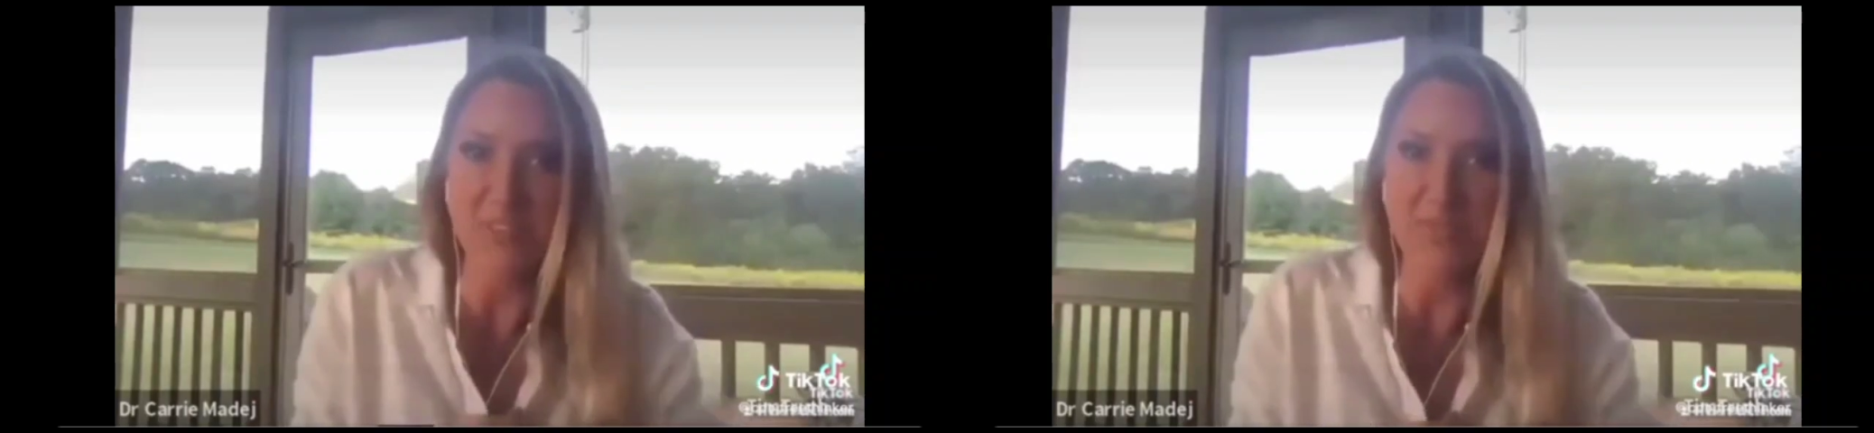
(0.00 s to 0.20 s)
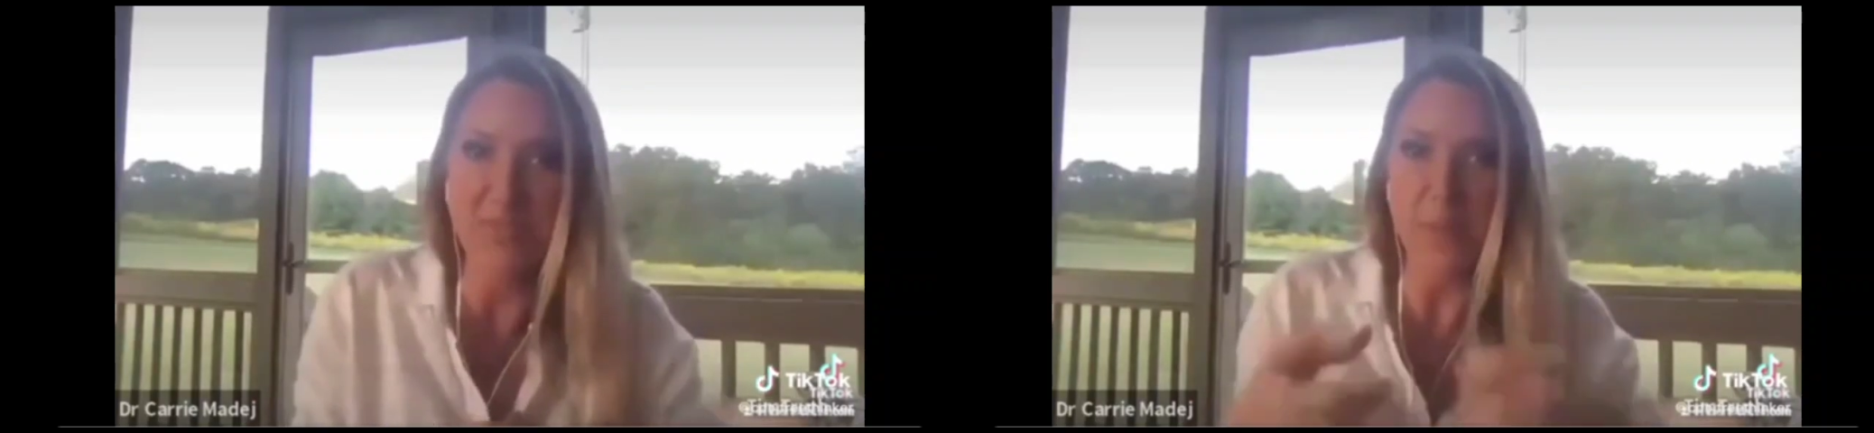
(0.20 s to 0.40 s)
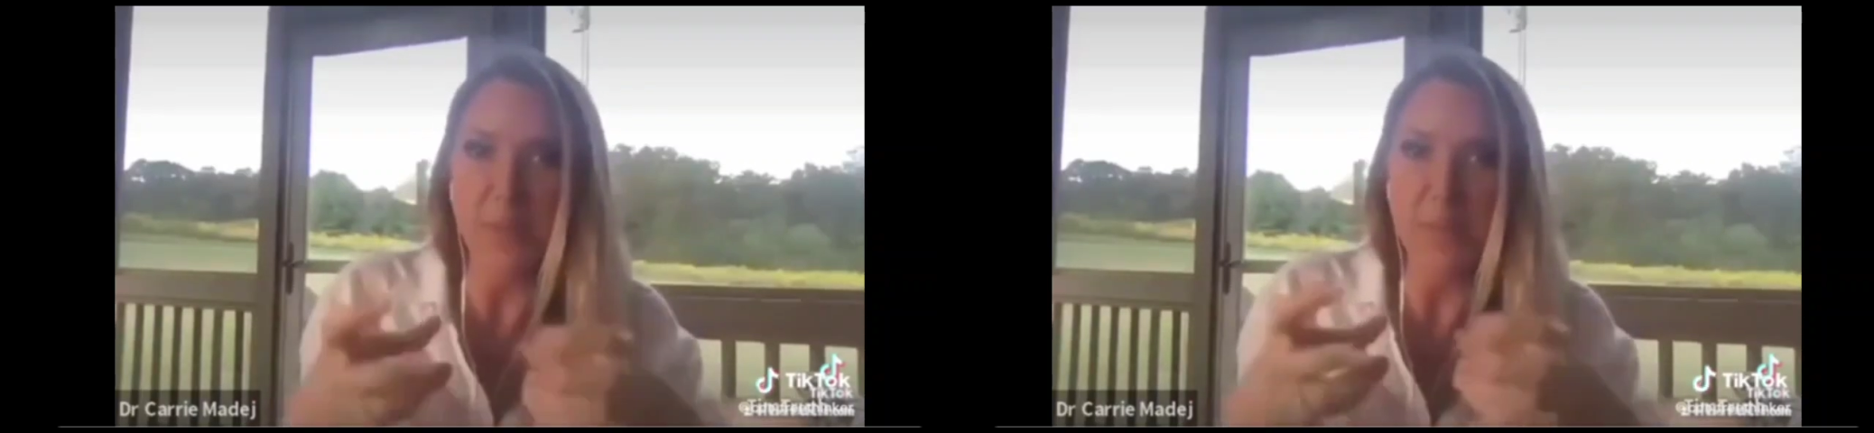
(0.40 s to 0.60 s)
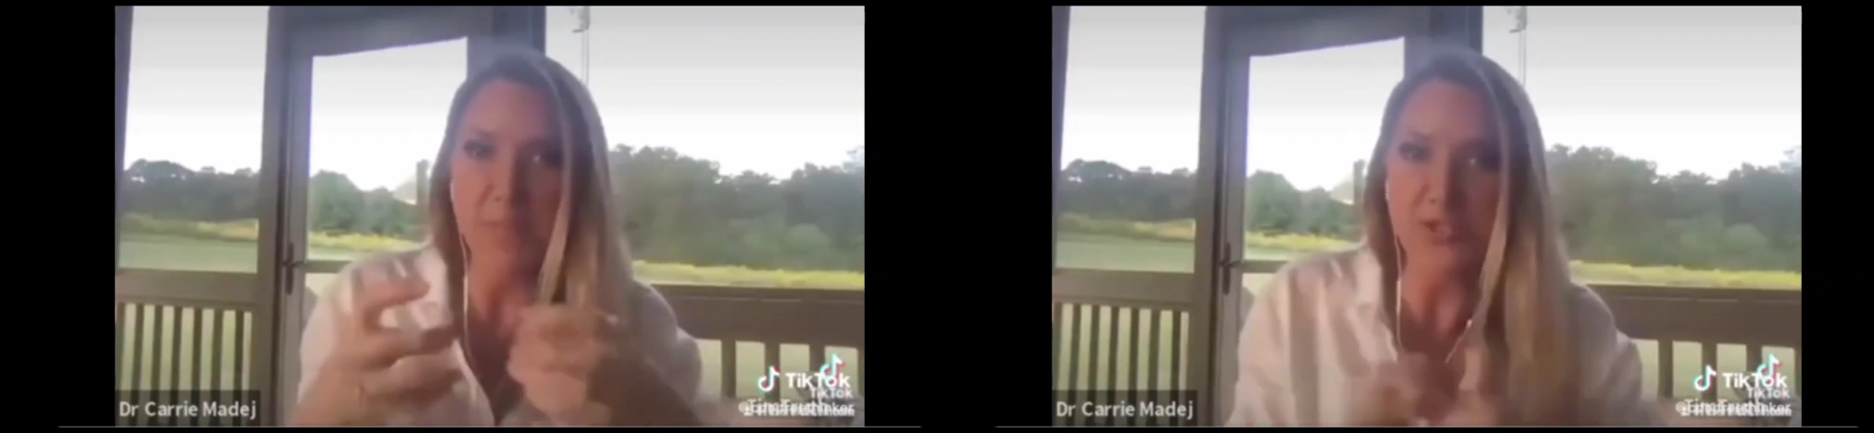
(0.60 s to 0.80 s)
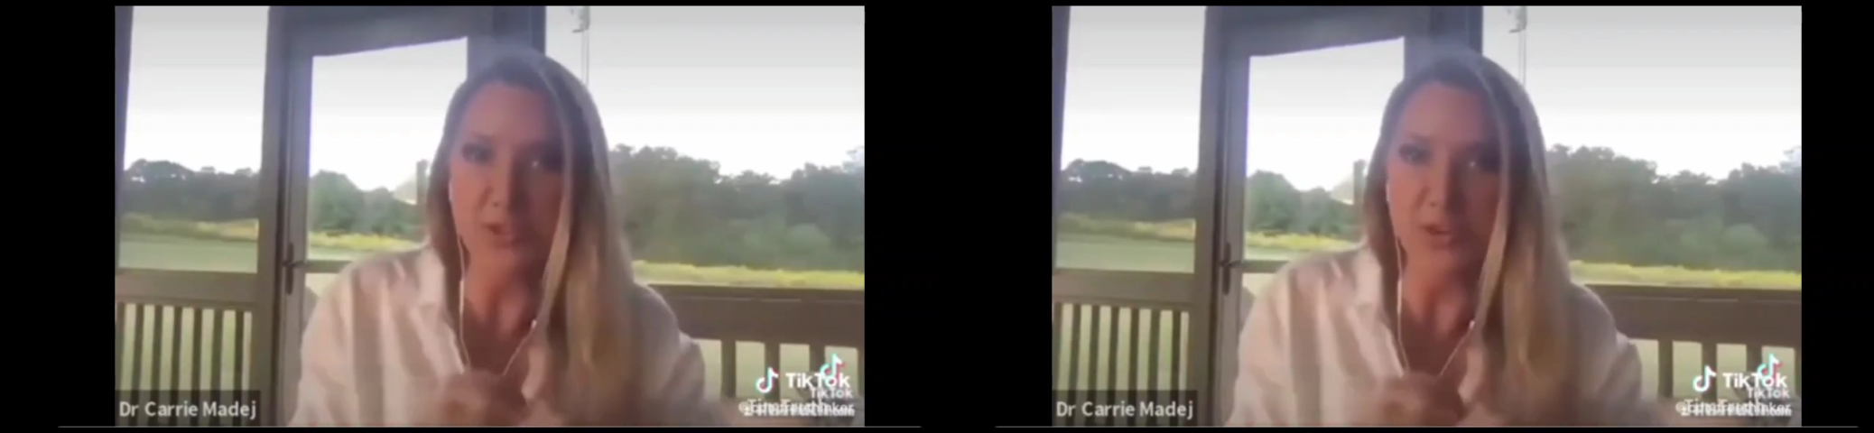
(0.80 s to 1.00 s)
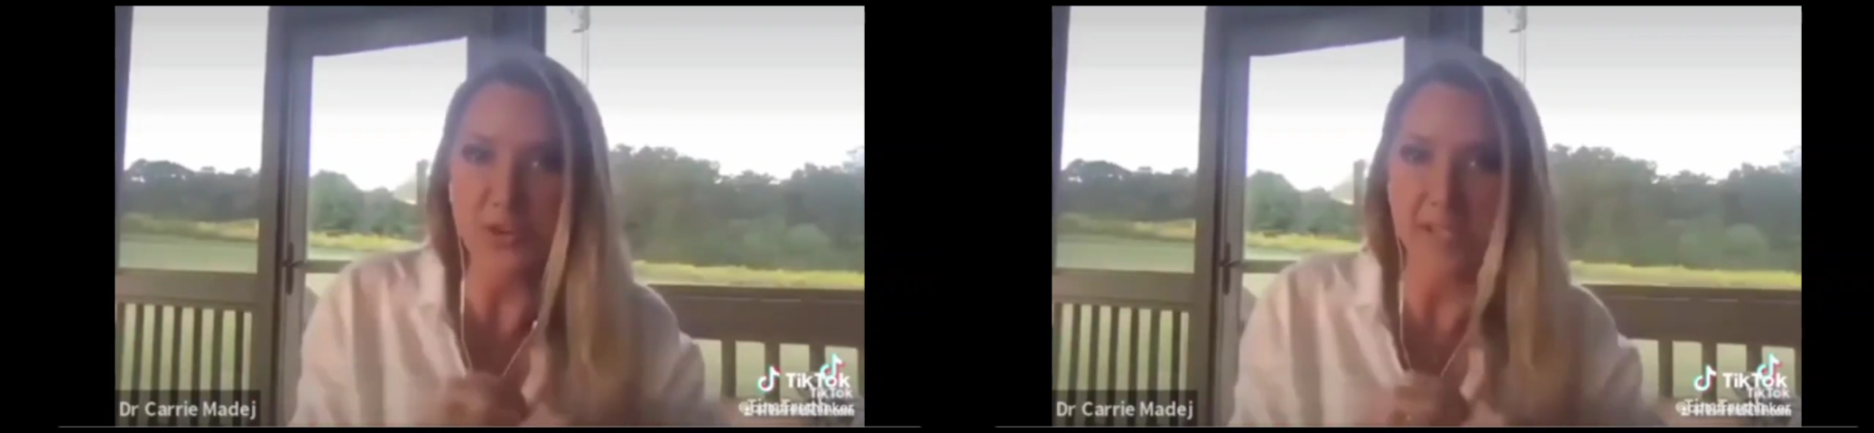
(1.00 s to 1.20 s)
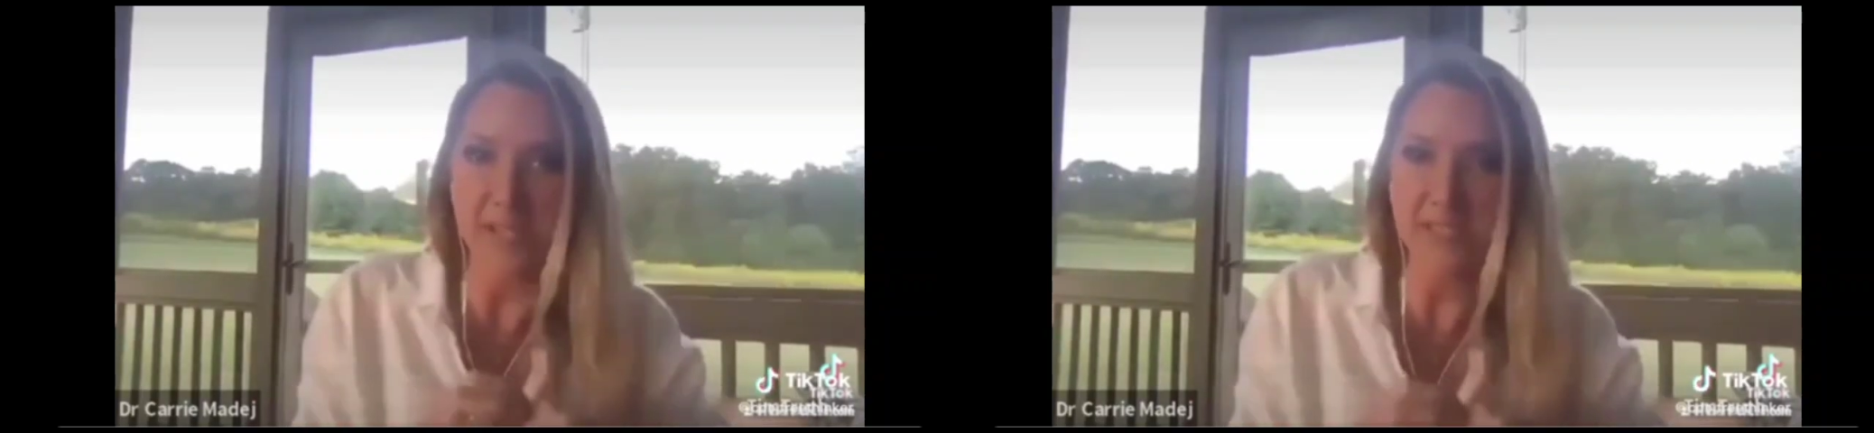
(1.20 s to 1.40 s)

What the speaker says: but miniaturized.